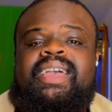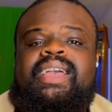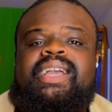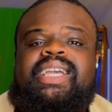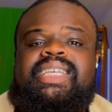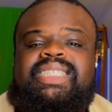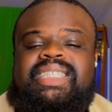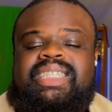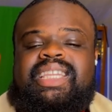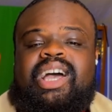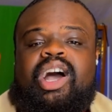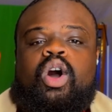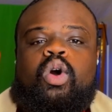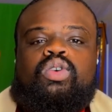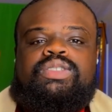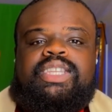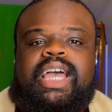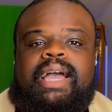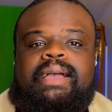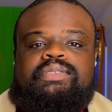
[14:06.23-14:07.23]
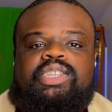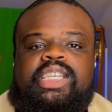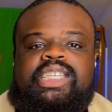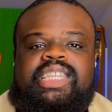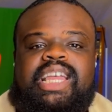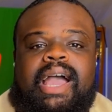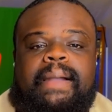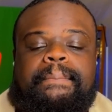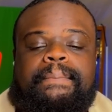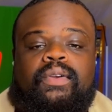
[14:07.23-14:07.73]
because the whole time she's
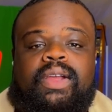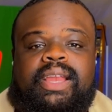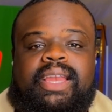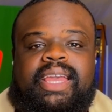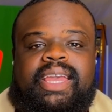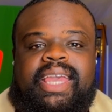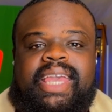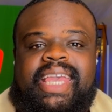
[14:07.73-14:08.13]
not pregnant,